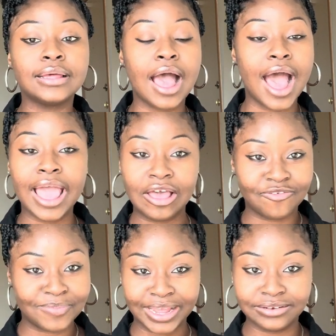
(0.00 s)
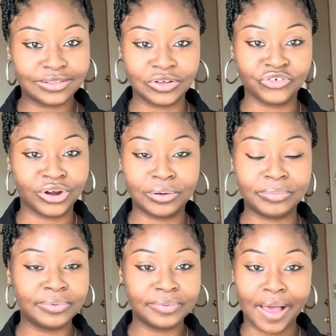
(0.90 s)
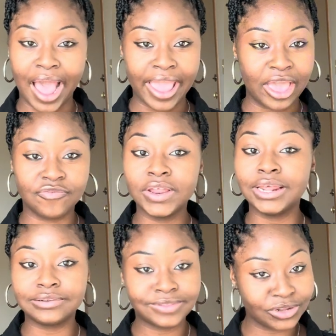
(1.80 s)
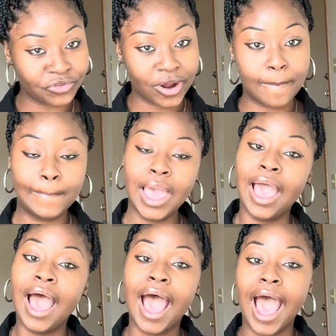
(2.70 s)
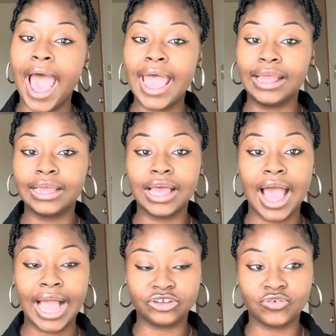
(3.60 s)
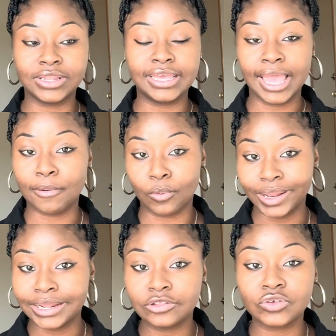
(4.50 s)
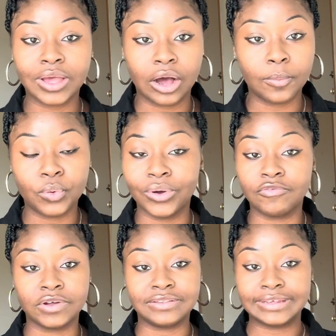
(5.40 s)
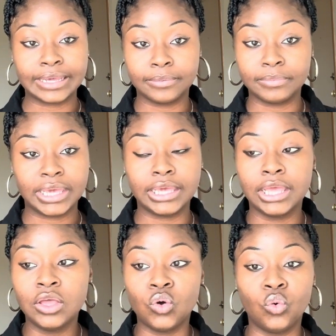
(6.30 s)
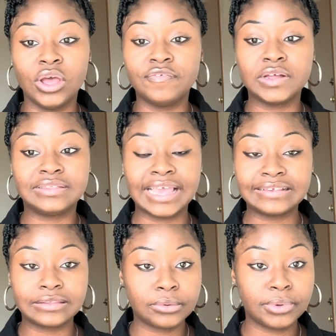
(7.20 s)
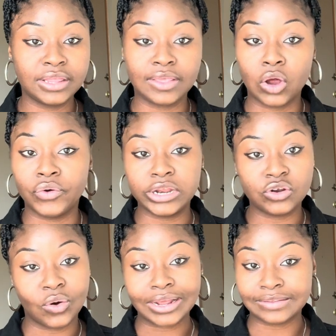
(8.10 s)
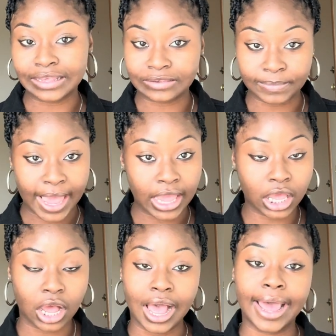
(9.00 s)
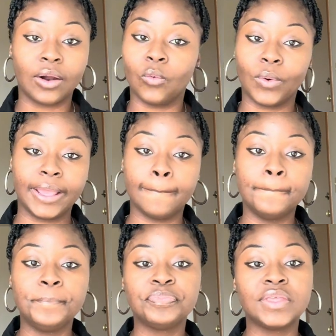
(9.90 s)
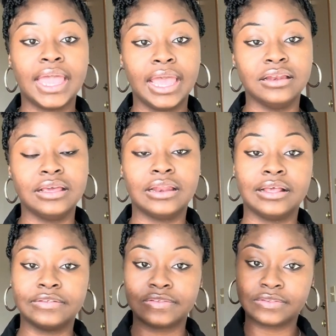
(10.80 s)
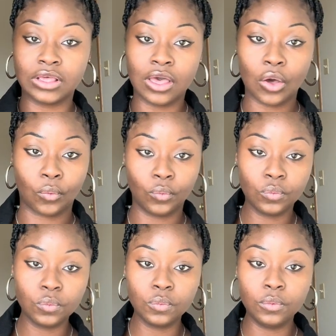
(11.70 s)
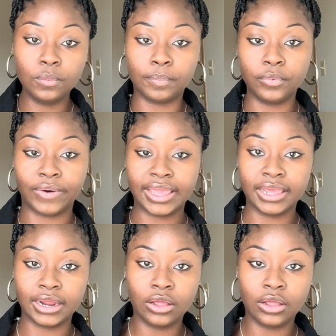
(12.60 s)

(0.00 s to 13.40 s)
I have my Instagram. I have an Instagram. I actually am willing to help. Whoever DM me, whoever texted me, they already know I text back. I don't wait. And it is right here,